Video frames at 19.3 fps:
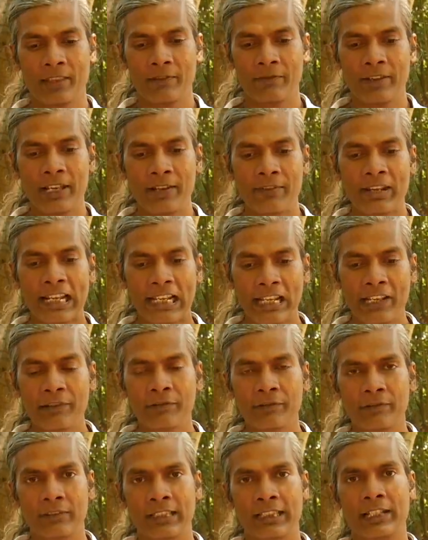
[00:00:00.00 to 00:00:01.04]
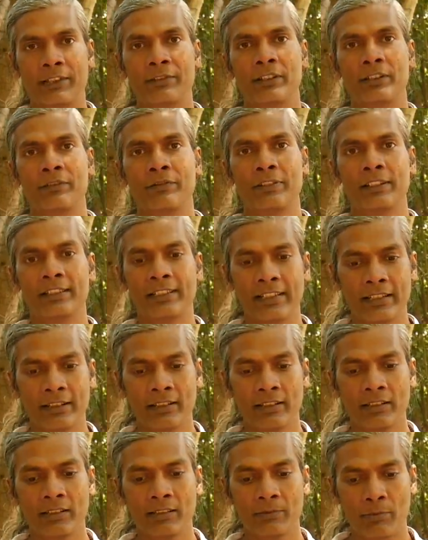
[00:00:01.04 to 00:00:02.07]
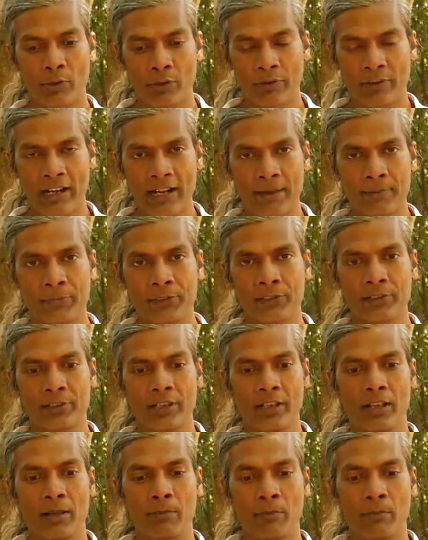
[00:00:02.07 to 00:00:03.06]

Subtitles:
where we live with our physical programs,